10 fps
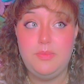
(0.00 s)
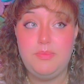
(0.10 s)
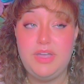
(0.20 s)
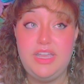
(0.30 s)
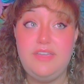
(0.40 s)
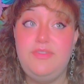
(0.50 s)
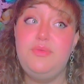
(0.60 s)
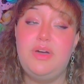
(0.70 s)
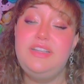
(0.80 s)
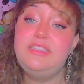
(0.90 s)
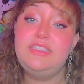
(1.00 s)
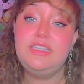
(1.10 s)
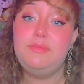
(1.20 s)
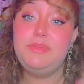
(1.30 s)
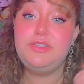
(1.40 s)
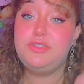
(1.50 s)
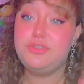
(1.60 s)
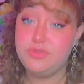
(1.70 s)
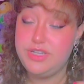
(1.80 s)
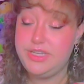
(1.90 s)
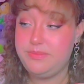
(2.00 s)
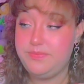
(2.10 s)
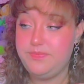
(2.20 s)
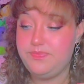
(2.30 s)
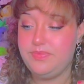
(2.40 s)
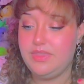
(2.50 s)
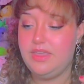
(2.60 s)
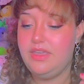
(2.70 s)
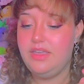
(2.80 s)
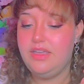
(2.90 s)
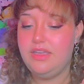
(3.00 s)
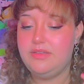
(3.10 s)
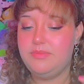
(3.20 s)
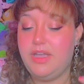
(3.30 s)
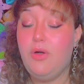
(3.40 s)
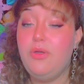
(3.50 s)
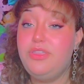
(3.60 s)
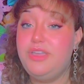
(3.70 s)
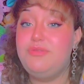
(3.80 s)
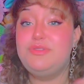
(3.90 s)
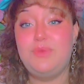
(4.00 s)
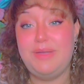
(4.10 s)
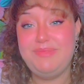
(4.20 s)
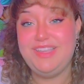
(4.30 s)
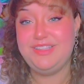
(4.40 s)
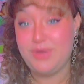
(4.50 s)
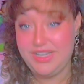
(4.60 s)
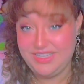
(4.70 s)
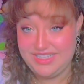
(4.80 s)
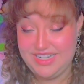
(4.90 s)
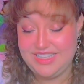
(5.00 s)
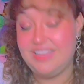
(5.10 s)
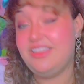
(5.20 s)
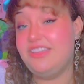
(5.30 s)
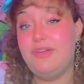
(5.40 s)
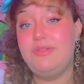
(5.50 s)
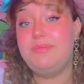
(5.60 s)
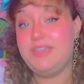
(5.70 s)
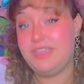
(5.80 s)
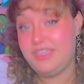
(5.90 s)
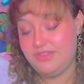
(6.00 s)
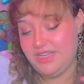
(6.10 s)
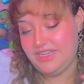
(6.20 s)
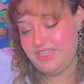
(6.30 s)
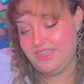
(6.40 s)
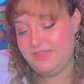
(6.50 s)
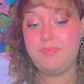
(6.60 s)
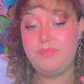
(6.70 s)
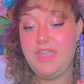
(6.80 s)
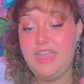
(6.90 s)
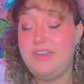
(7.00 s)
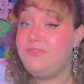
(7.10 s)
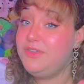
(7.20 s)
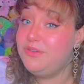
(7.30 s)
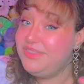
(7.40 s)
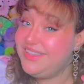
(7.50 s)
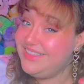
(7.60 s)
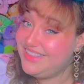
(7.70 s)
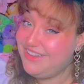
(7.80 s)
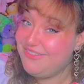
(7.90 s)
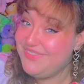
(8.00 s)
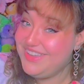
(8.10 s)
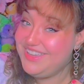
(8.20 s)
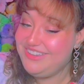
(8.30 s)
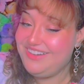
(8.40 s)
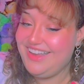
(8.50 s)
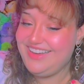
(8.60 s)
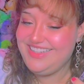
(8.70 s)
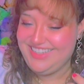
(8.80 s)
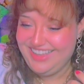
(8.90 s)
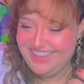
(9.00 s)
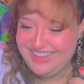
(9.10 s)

But if you want to see me stream, my whole thing was Webkinz Wednesdays. I thought that would be a cute idea. And if you think that that would be a cute idea